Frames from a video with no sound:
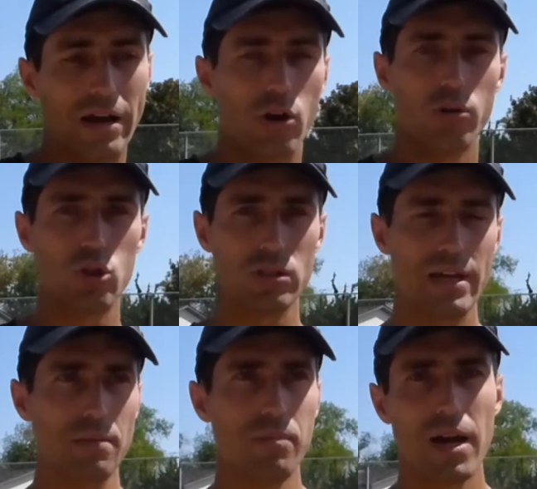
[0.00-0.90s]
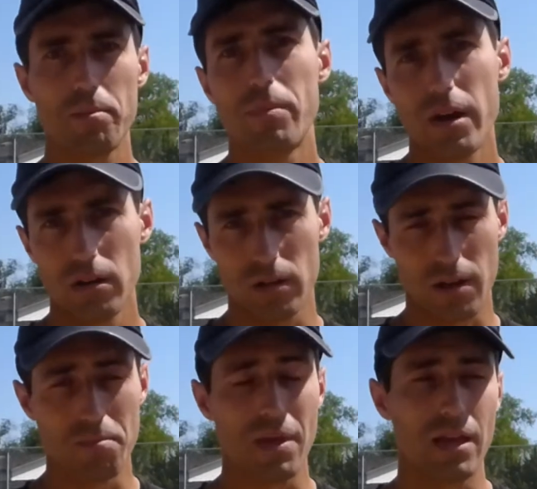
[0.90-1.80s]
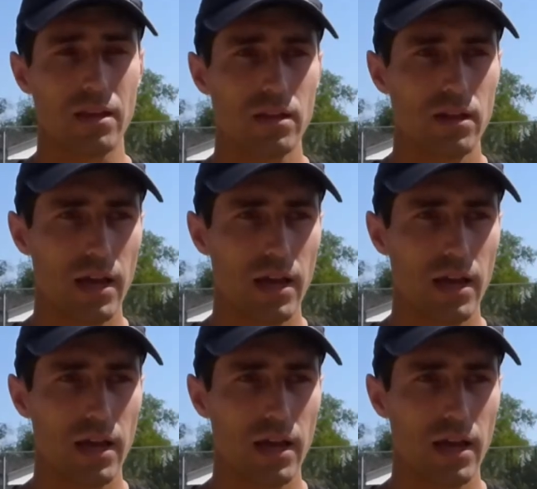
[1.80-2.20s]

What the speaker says: coaches like Mike Barrell come in,